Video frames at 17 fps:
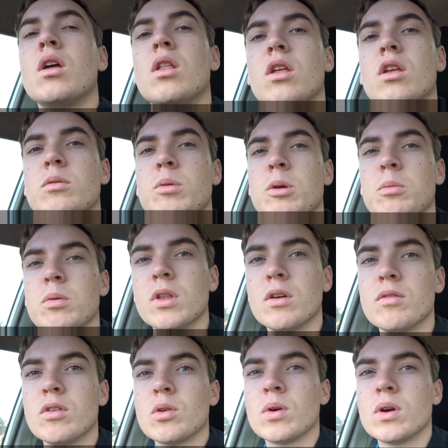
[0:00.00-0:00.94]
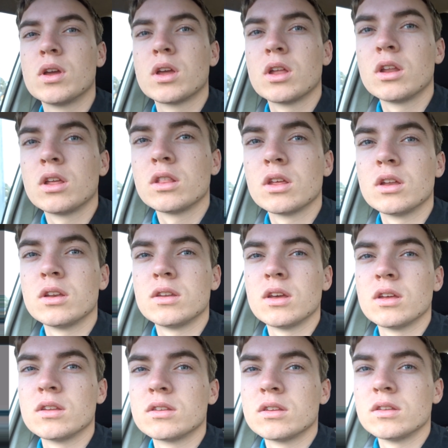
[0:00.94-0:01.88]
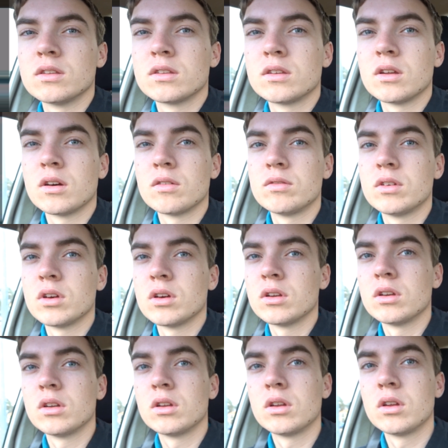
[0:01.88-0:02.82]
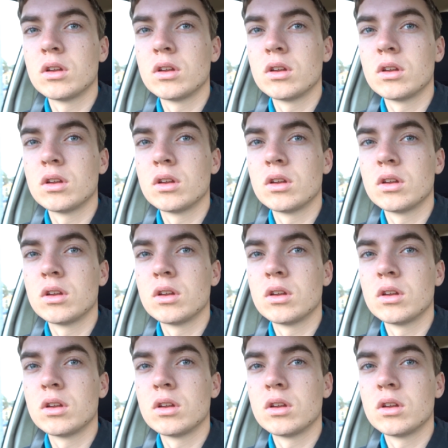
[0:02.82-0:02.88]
There's people everywhere getting their tests and stuff done,